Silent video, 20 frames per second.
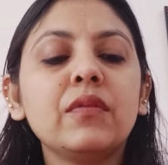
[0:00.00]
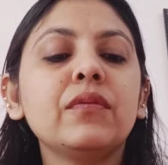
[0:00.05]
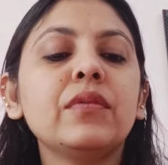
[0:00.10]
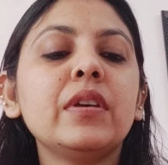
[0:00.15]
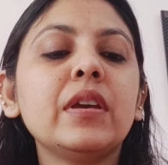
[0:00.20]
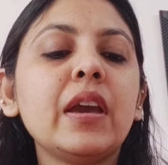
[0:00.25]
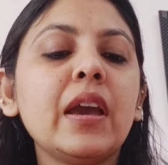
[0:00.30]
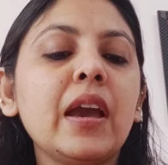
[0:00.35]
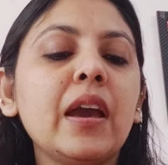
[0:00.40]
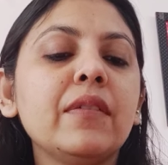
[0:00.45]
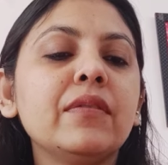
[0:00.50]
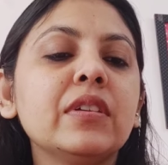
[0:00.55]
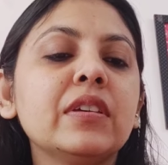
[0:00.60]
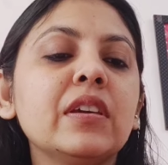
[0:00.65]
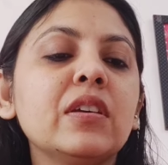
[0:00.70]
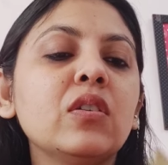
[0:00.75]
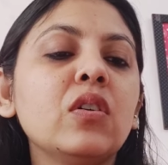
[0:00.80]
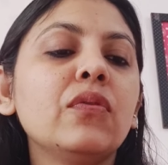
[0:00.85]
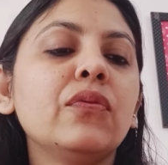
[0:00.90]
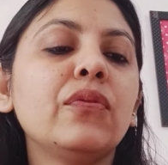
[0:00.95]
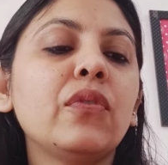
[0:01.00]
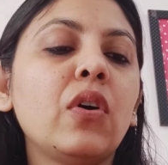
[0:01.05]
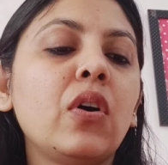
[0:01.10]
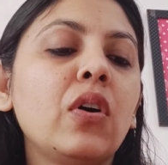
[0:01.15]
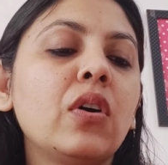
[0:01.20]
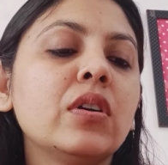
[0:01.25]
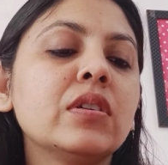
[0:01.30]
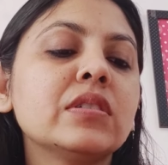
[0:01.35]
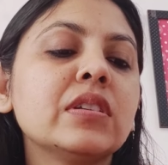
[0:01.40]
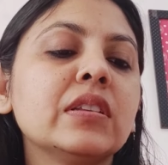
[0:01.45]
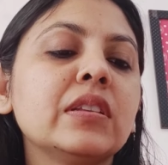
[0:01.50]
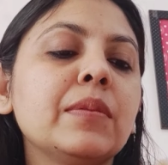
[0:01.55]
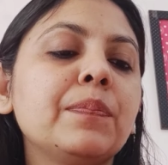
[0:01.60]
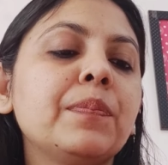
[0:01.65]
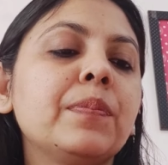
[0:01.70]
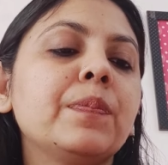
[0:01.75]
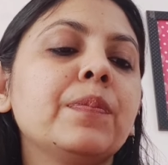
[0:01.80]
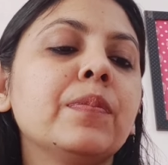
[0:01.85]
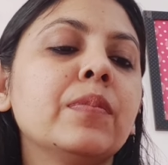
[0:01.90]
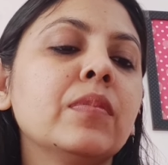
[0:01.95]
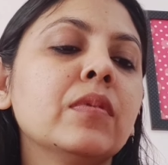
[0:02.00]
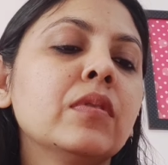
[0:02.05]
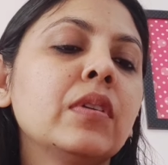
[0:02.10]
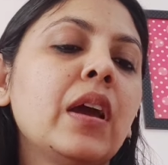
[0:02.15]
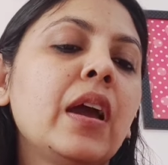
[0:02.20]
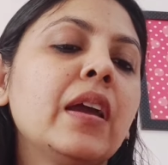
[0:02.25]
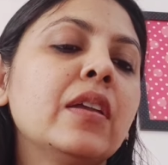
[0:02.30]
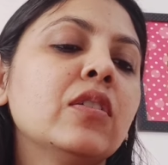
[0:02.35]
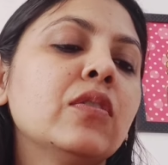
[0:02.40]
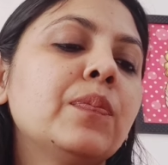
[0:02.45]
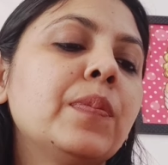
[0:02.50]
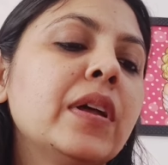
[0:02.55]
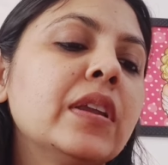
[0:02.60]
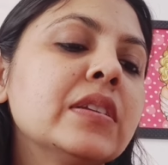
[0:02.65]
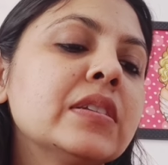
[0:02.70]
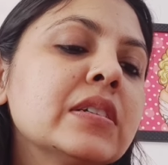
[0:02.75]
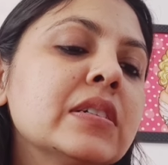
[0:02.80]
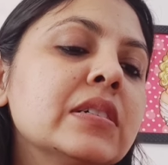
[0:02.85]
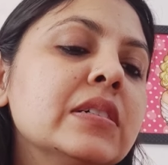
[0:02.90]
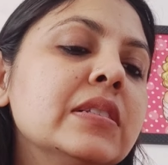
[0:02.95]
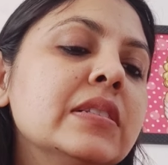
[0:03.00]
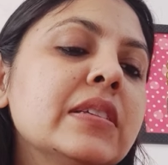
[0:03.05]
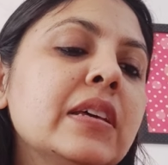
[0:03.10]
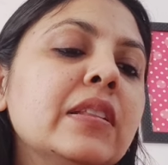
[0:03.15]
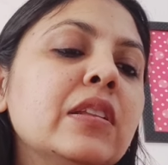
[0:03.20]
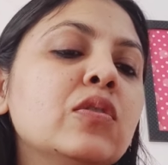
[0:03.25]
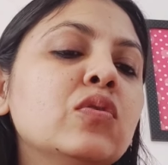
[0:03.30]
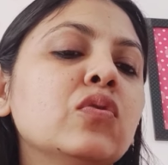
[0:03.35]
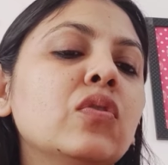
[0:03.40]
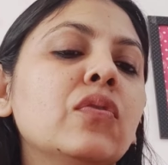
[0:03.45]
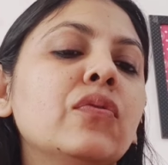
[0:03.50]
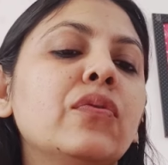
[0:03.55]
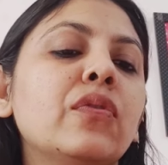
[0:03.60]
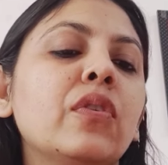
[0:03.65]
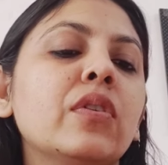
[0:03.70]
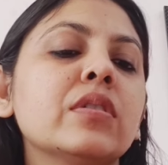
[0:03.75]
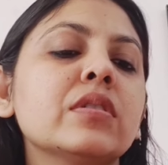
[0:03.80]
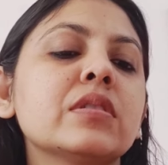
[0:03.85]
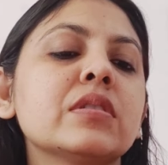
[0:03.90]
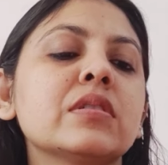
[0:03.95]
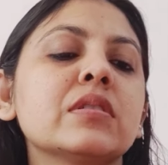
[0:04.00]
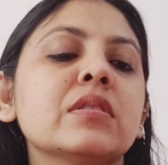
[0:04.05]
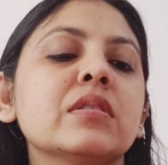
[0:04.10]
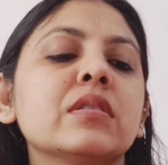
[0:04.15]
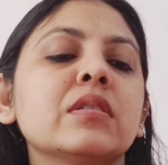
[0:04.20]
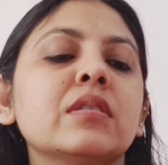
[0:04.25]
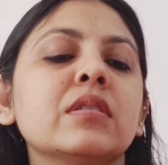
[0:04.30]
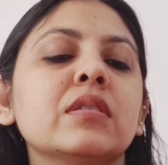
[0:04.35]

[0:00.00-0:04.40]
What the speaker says: We have the King of Wands and the Nine of Pentacles and the Two of Wands.